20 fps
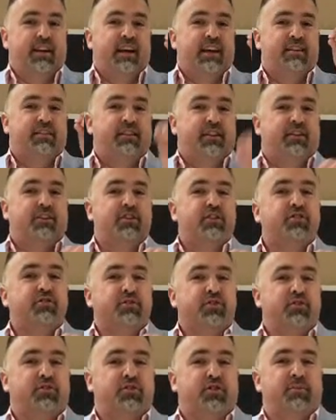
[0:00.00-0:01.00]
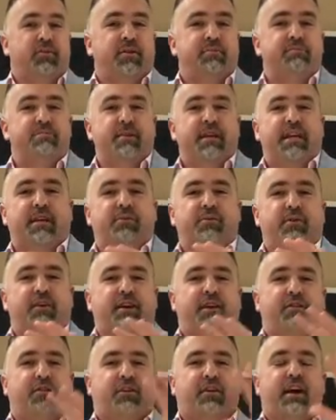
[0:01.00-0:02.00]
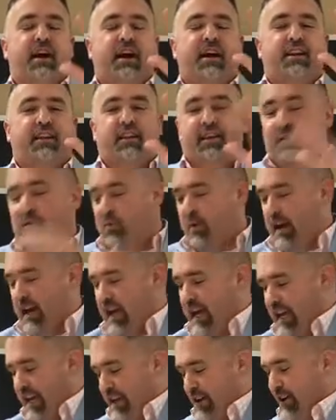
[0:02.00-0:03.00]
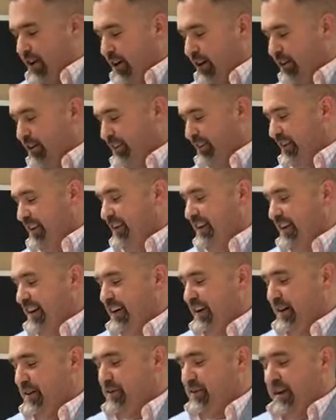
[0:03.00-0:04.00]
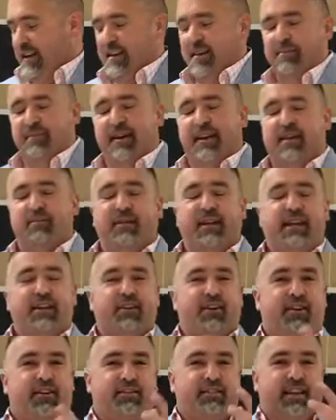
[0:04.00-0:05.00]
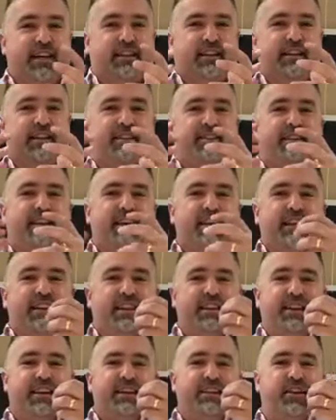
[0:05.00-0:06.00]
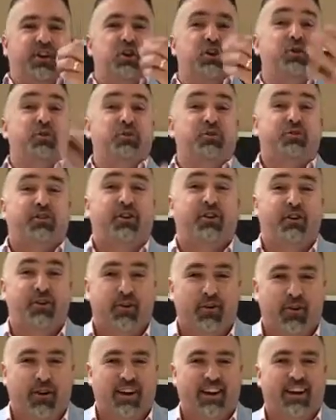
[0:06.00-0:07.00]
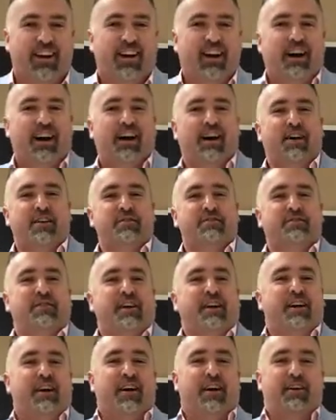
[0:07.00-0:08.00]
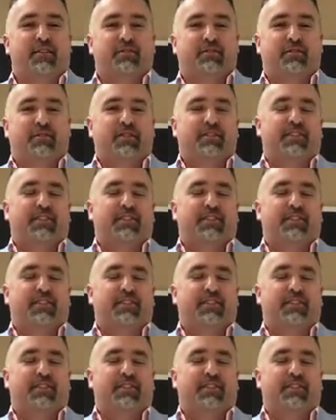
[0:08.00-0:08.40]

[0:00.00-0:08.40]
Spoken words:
And he's going to go to Jerusalem to meet with kind of the way he calls it. I'll read it in a minute. But he calls like these the who's who of